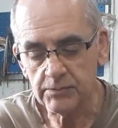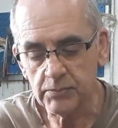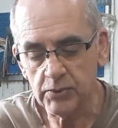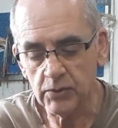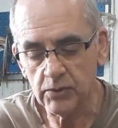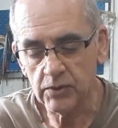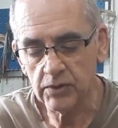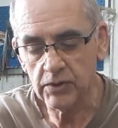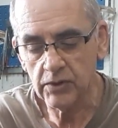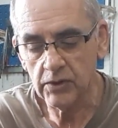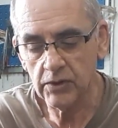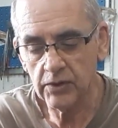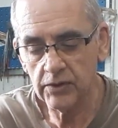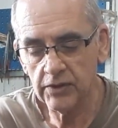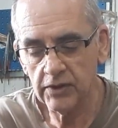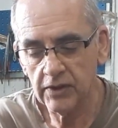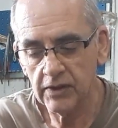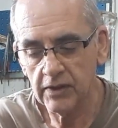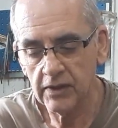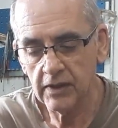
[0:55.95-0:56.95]
pull
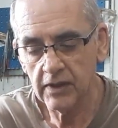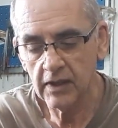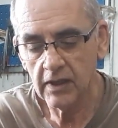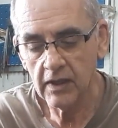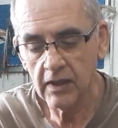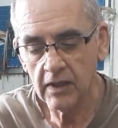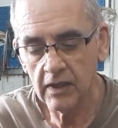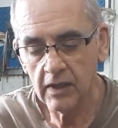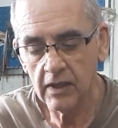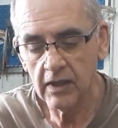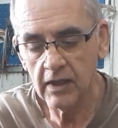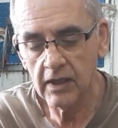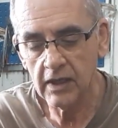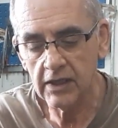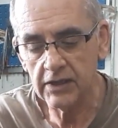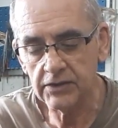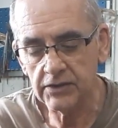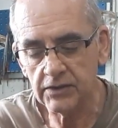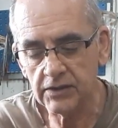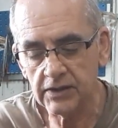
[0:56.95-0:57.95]
cord,
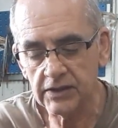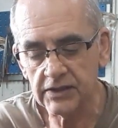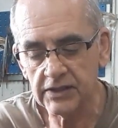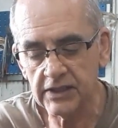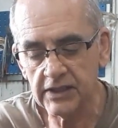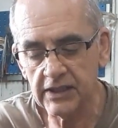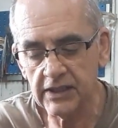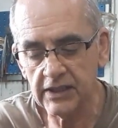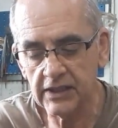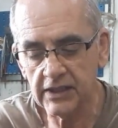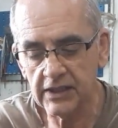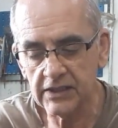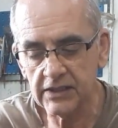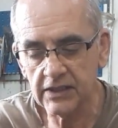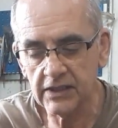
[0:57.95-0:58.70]
as you can see,